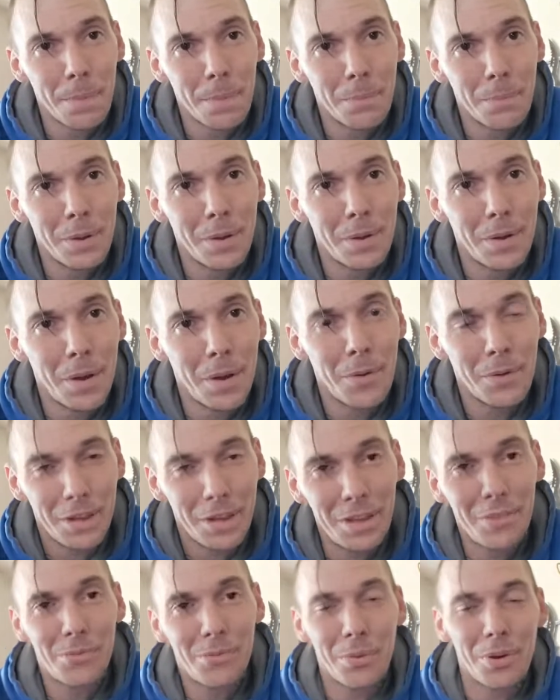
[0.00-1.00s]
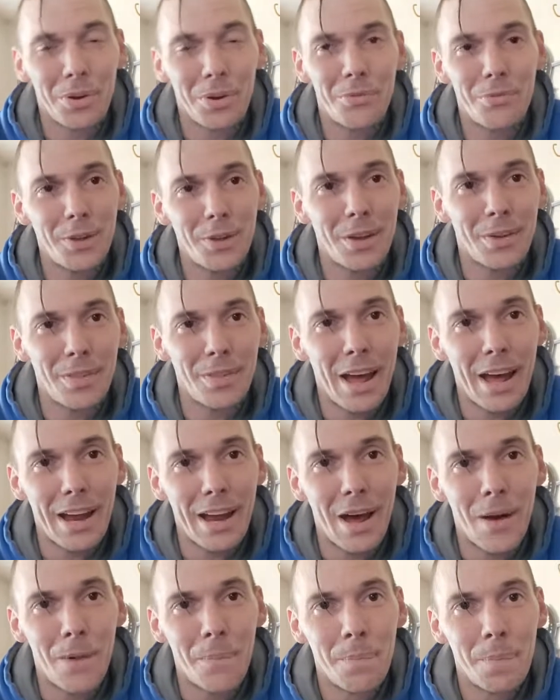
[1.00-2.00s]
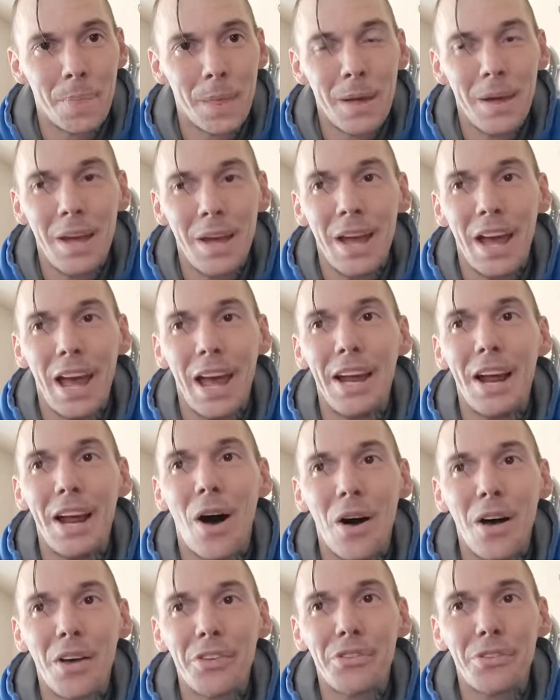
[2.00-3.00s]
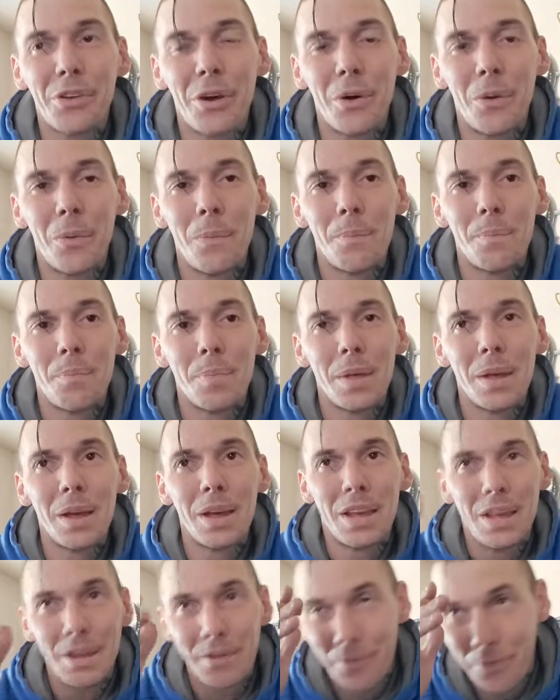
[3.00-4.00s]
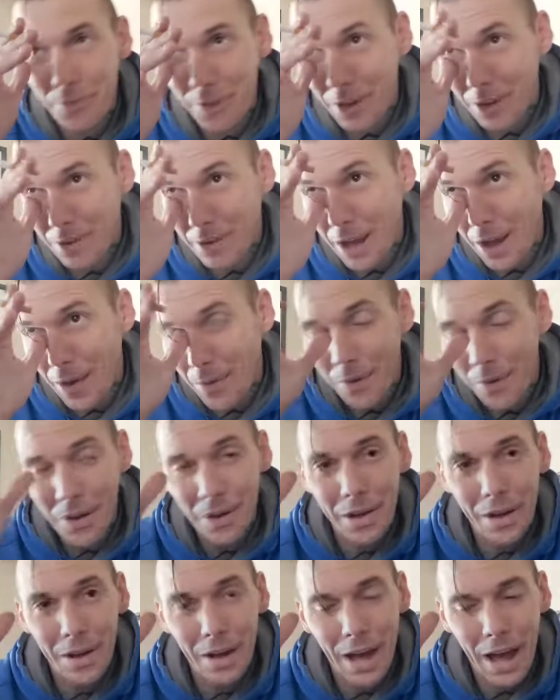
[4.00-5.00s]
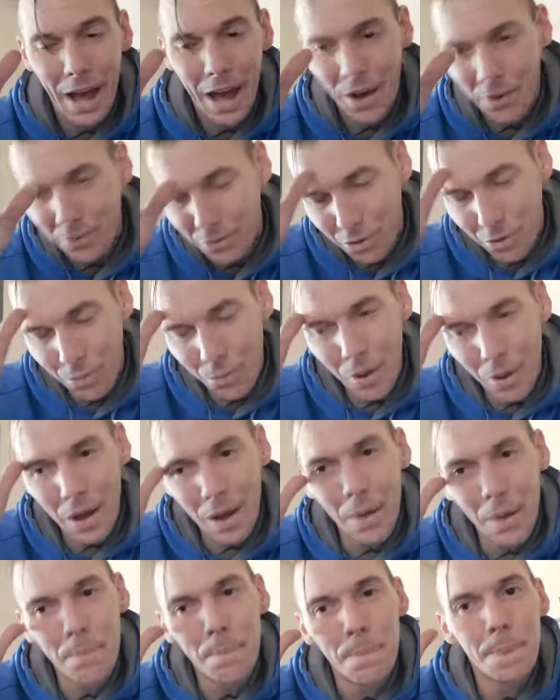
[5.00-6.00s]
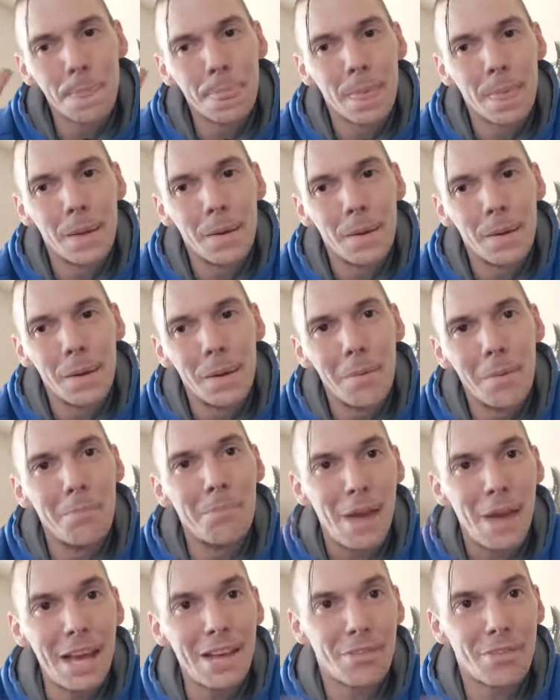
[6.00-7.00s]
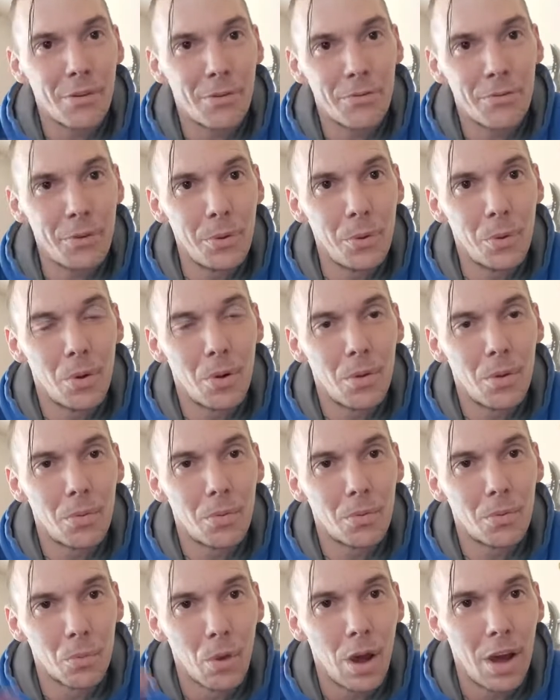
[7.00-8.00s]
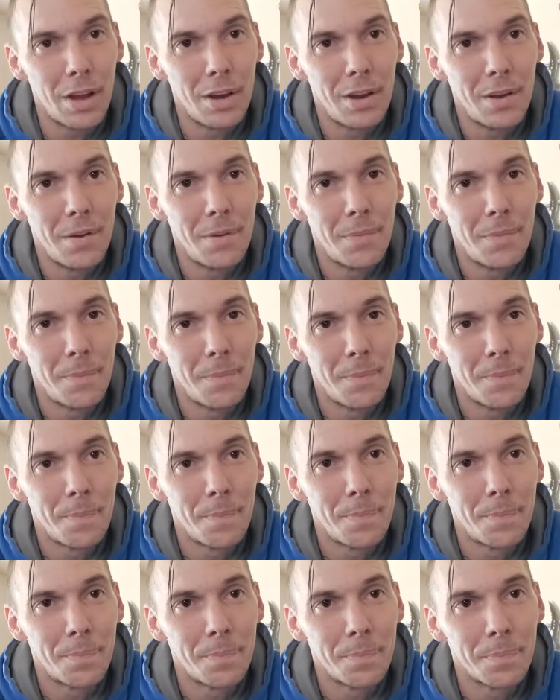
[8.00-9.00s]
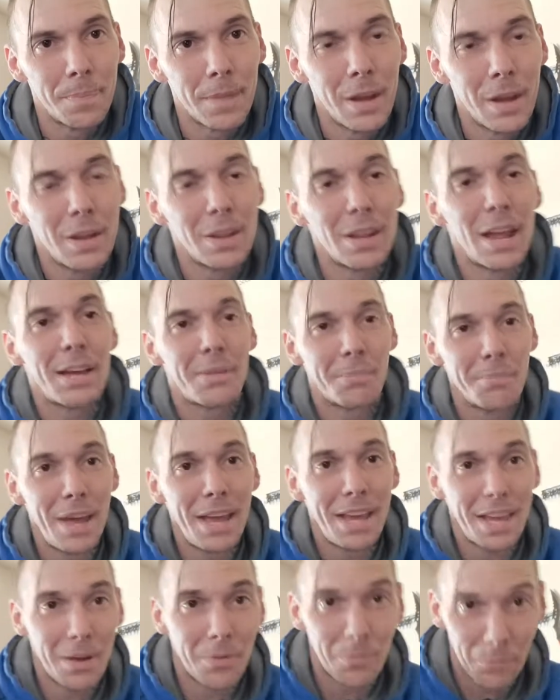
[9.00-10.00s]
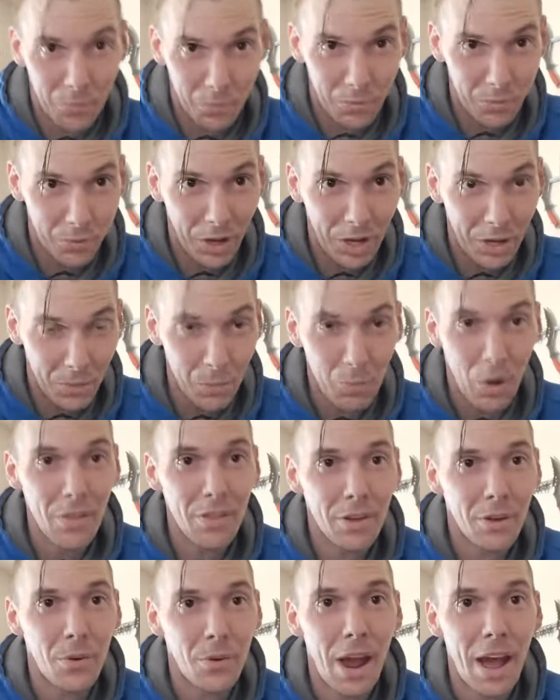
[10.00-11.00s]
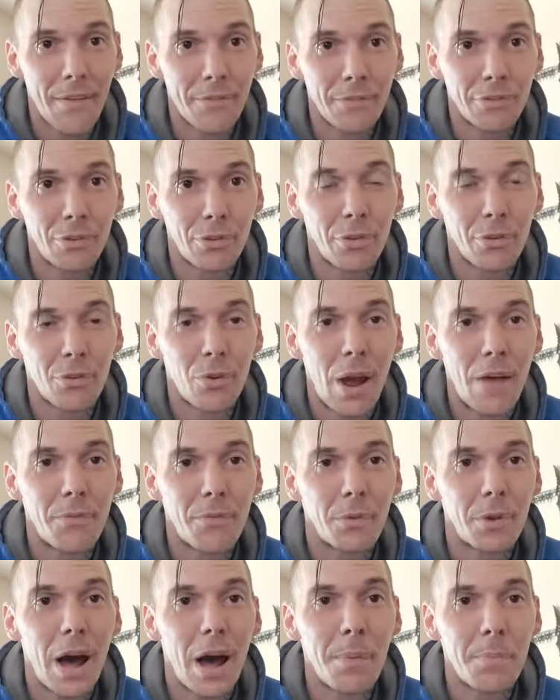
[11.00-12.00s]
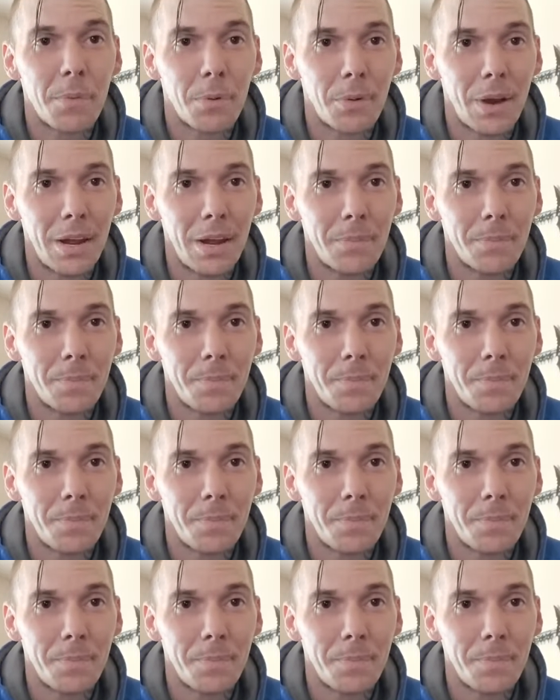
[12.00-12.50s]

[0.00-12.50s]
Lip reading: You know, he's the one who figured that out. And also he figured out how to make the fuel run, like make it fucking run the craft so the craft would operate.